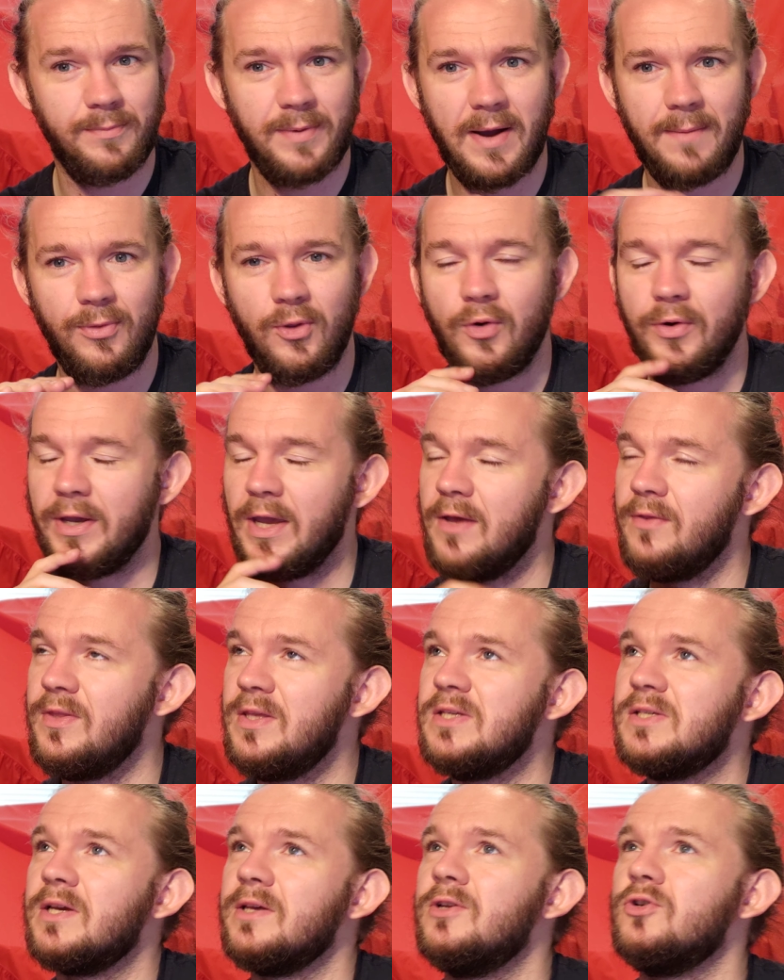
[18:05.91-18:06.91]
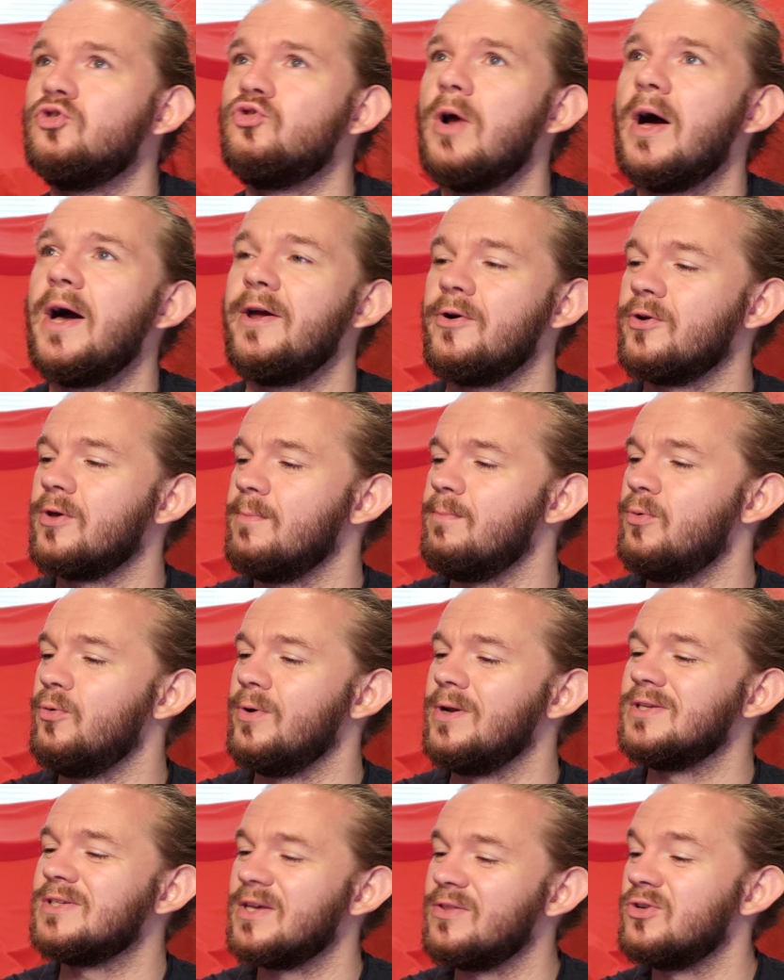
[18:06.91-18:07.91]
but I'm not getting these kind of drier
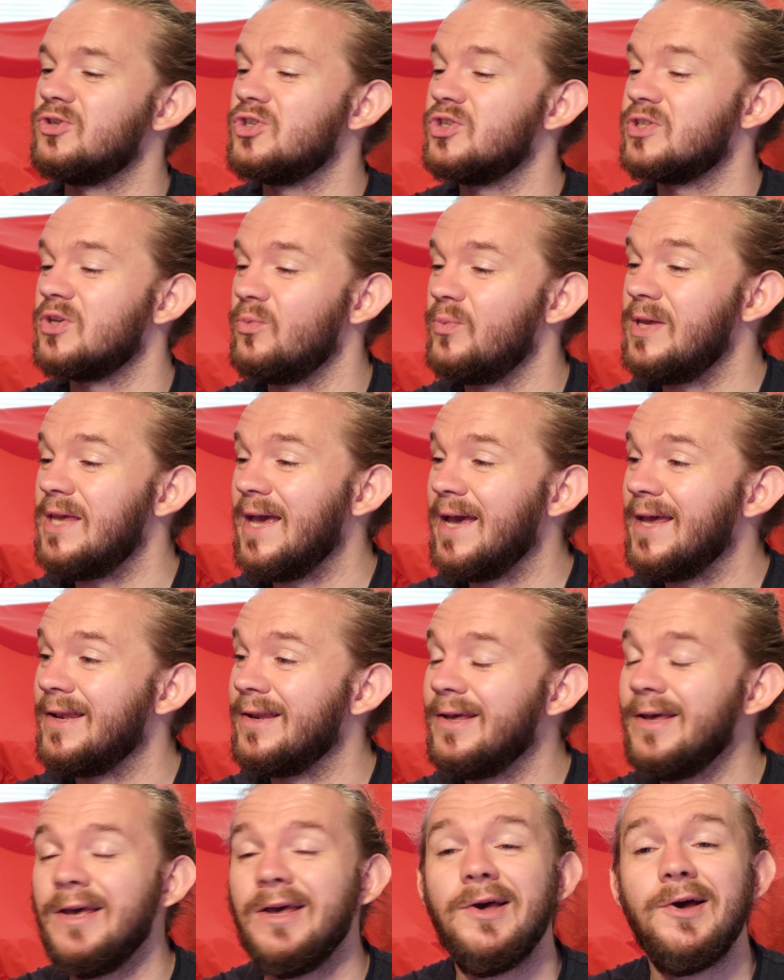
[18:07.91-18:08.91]
components, and there's just a wee hint